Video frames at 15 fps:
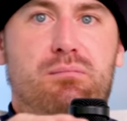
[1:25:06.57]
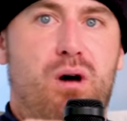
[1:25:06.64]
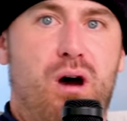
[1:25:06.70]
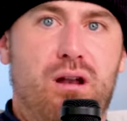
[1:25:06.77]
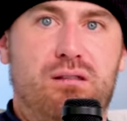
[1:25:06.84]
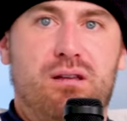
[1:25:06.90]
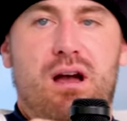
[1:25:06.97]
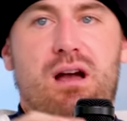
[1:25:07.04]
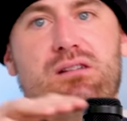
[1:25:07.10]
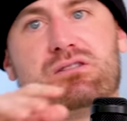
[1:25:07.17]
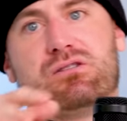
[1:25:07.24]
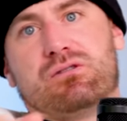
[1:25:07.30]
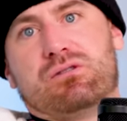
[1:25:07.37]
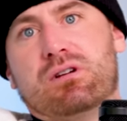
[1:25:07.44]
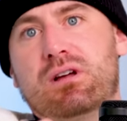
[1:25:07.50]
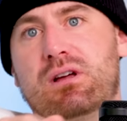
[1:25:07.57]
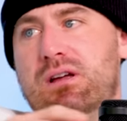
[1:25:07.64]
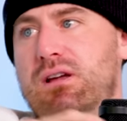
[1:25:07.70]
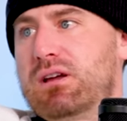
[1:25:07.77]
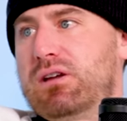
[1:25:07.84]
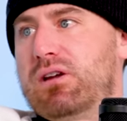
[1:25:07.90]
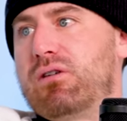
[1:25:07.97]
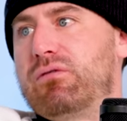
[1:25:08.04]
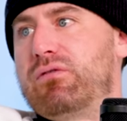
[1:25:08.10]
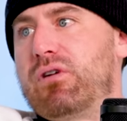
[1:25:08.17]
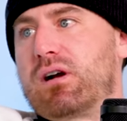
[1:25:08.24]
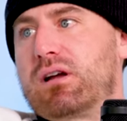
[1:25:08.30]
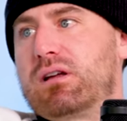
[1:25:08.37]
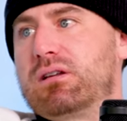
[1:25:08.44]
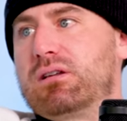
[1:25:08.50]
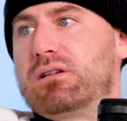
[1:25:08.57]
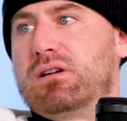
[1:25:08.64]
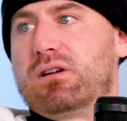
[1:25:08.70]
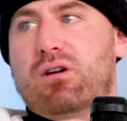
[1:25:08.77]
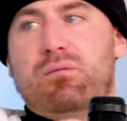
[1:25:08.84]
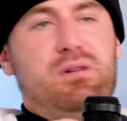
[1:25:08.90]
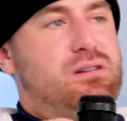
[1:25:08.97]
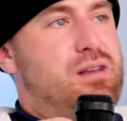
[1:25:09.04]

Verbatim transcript: being demonetized or you know fucking mm-hmm.